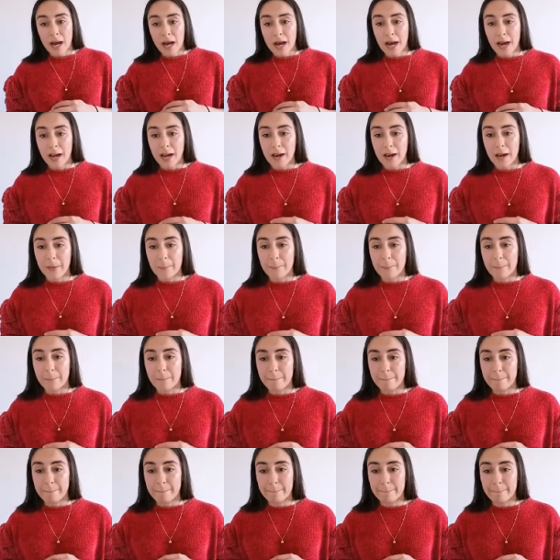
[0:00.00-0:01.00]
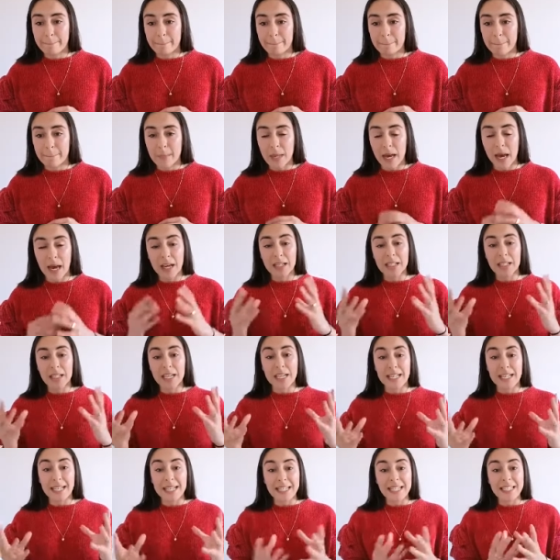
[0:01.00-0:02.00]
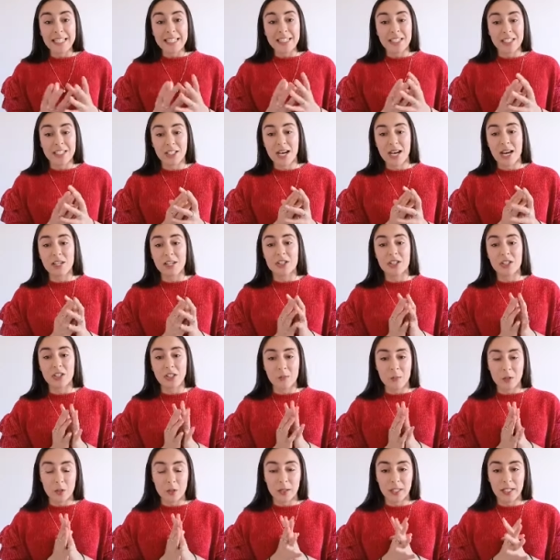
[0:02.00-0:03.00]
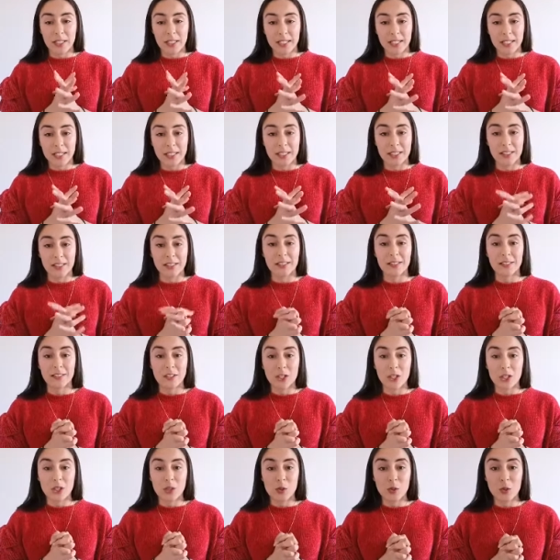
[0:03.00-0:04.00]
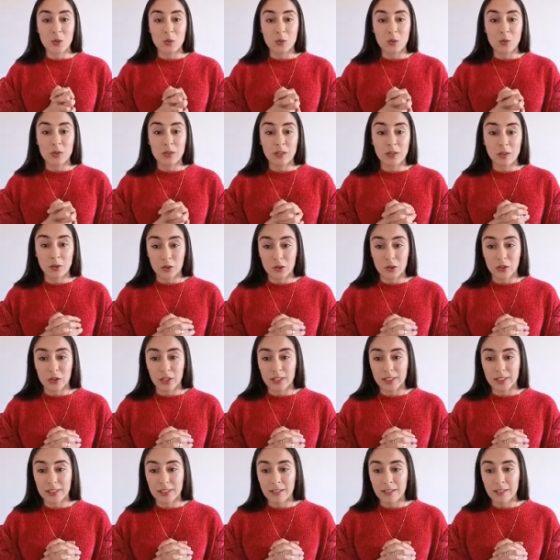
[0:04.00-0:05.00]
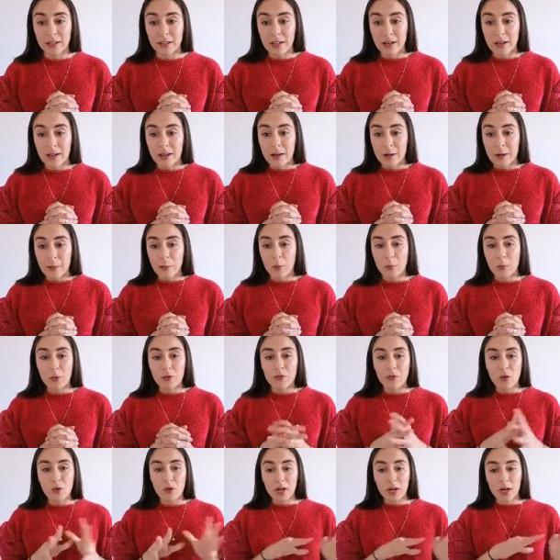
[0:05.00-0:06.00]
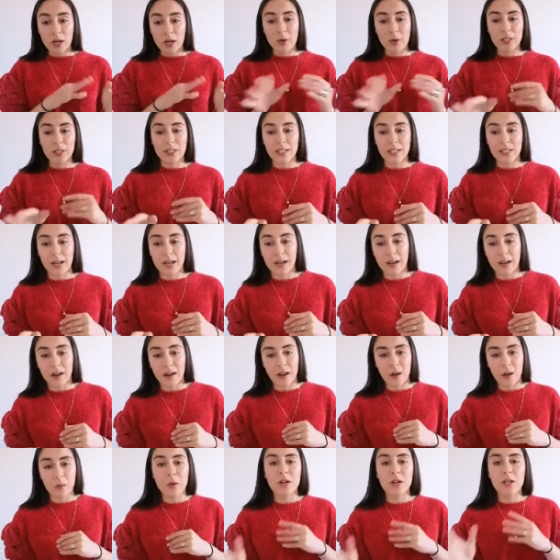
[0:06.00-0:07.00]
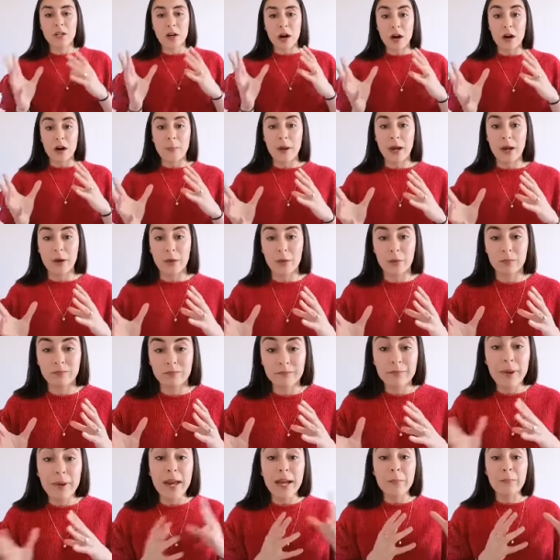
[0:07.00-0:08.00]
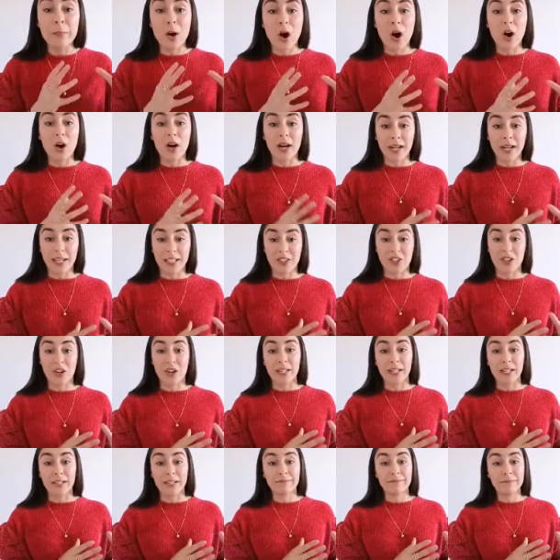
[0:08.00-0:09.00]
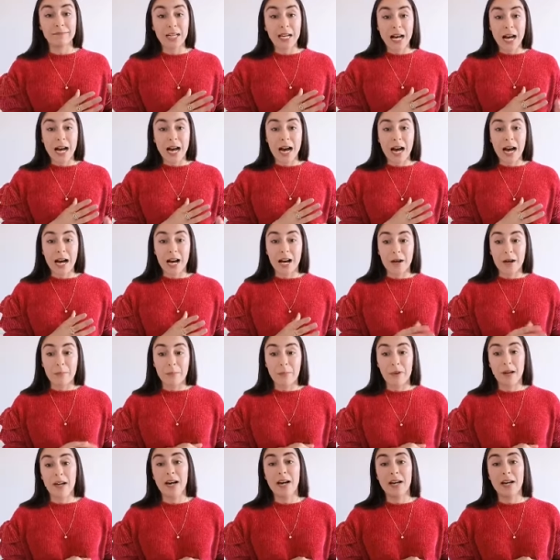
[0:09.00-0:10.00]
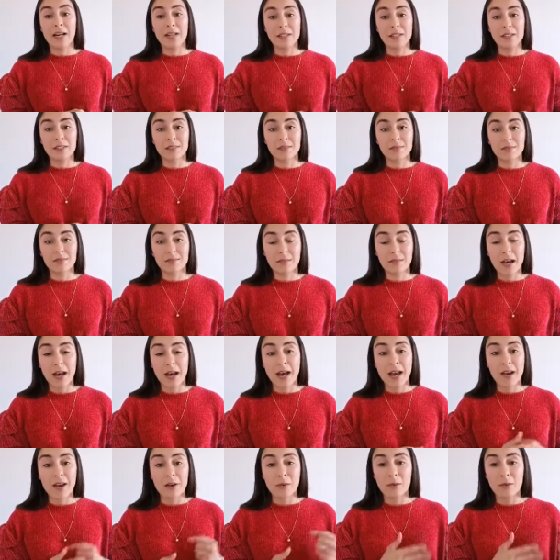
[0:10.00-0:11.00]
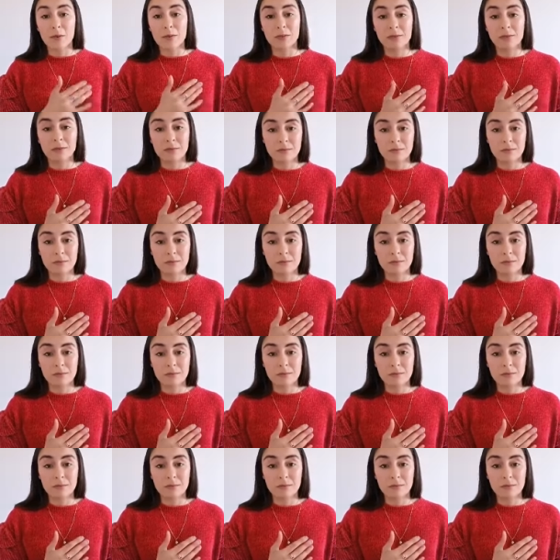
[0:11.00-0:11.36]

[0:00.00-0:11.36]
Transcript: Um, and it eased tensions between these two countries. But before I go into that, I want to talk about ping pong in China um, and how